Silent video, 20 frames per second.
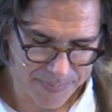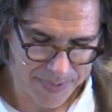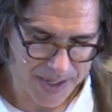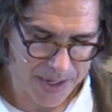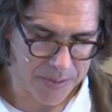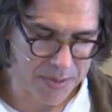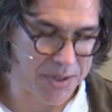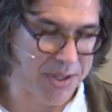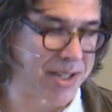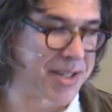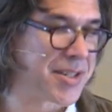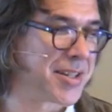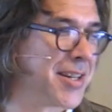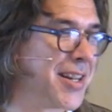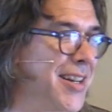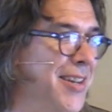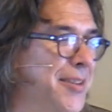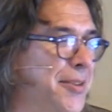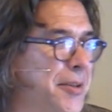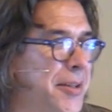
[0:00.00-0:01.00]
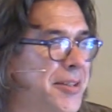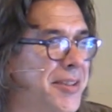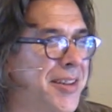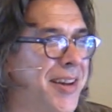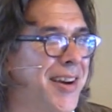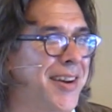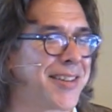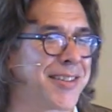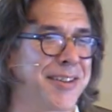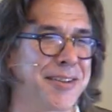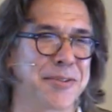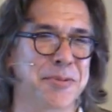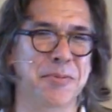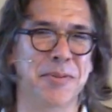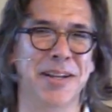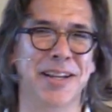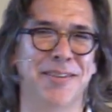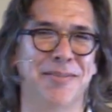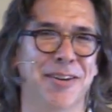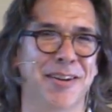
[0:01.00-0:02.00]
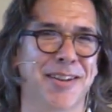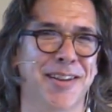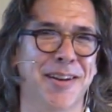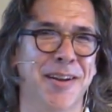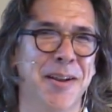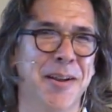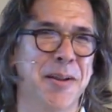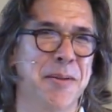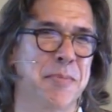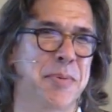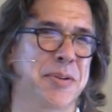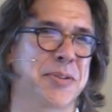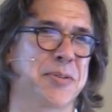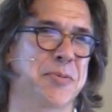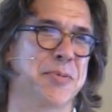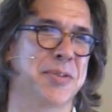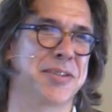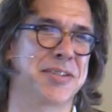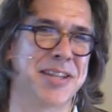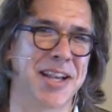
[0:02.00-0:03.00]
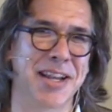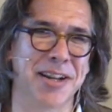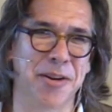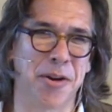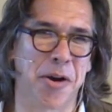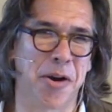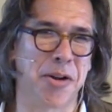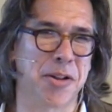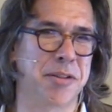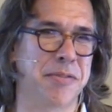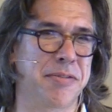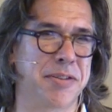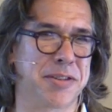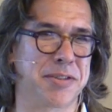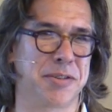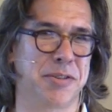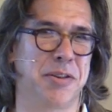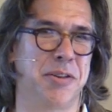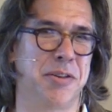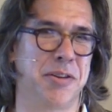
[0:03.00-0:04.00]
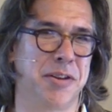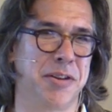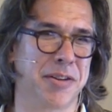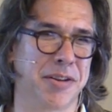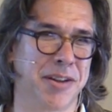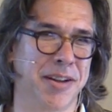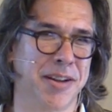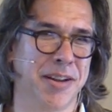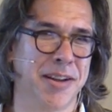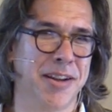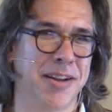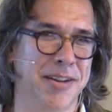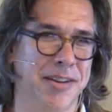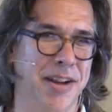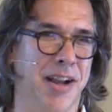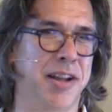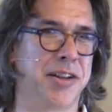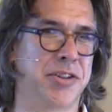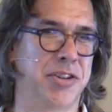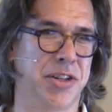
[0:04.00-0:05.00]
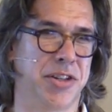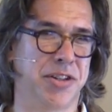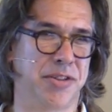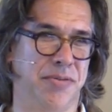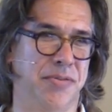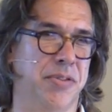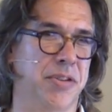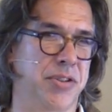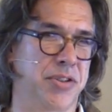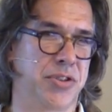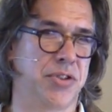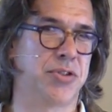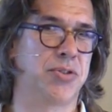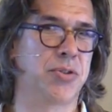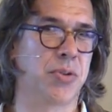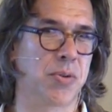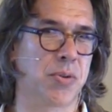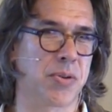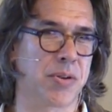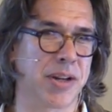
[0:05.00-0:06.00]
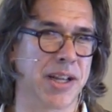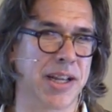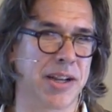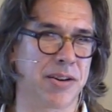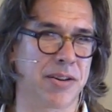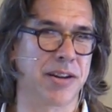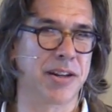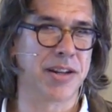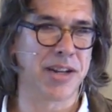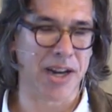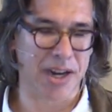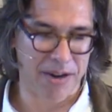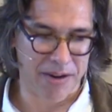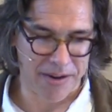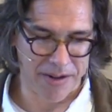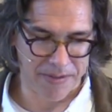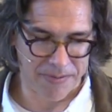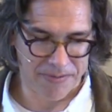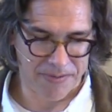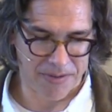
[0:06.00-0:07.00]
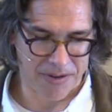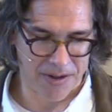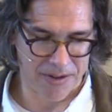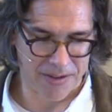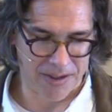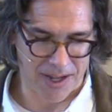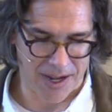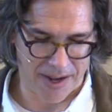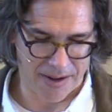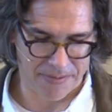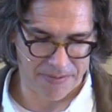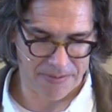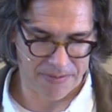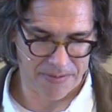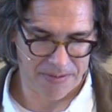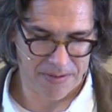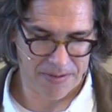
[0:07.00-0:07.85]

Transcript: I was listening to a talk this week where the person was saying, All of us long not just for a story or a narrative for our life,